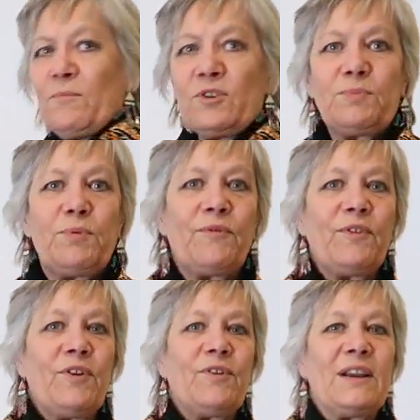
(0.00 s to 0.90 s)
much
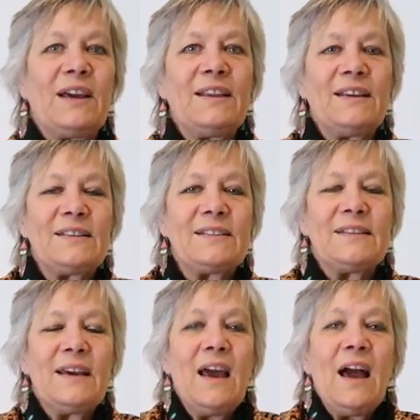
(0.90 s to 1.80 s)
prefer it like
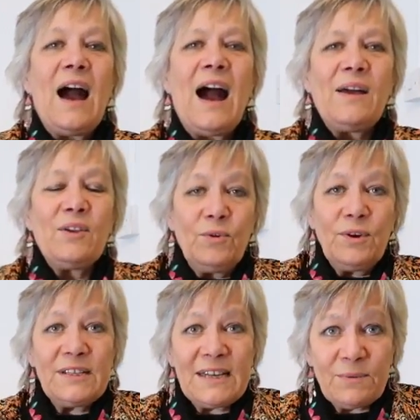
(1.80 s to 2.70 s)
this. The
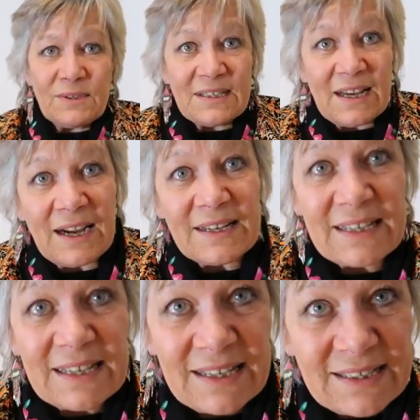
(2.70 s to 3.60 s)
only downside
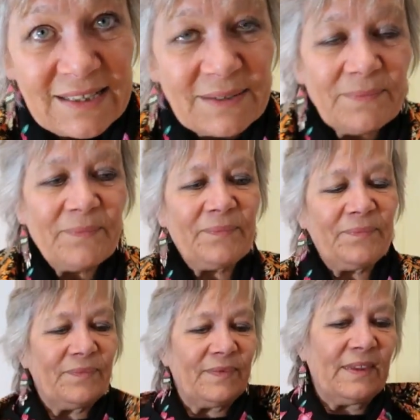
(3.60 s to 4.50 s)
is
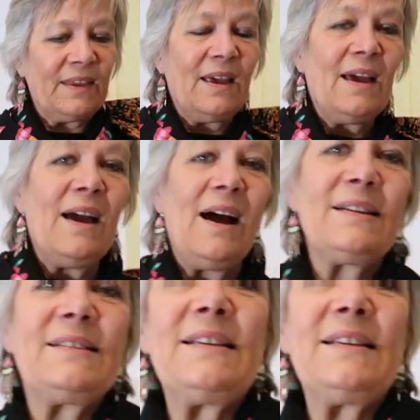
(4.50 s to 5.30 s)
I